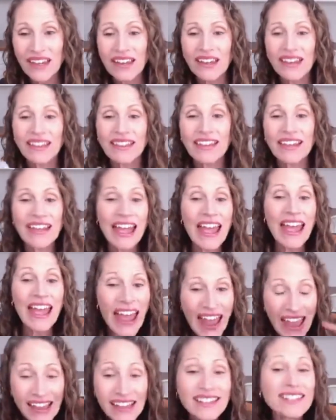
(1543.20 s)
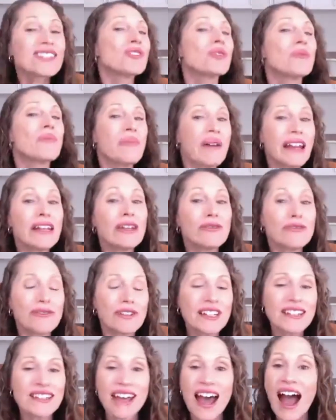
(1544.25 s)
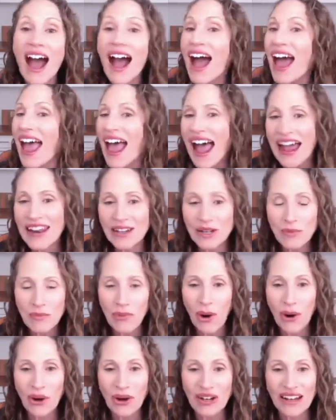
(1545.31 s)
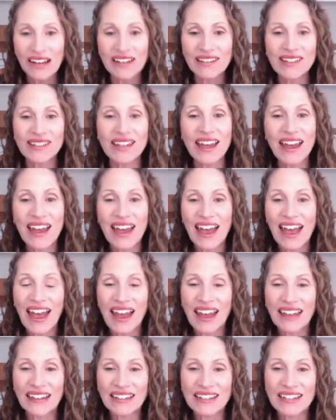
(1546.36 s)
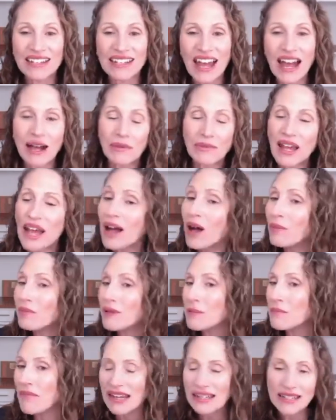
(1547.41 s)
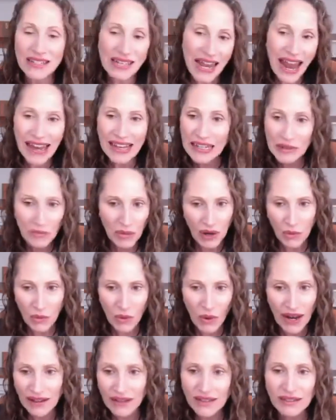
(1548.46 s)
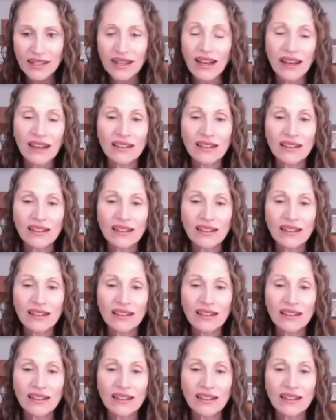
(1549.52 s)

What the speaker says: The extra benefits are added bonus and help me maintain my weight.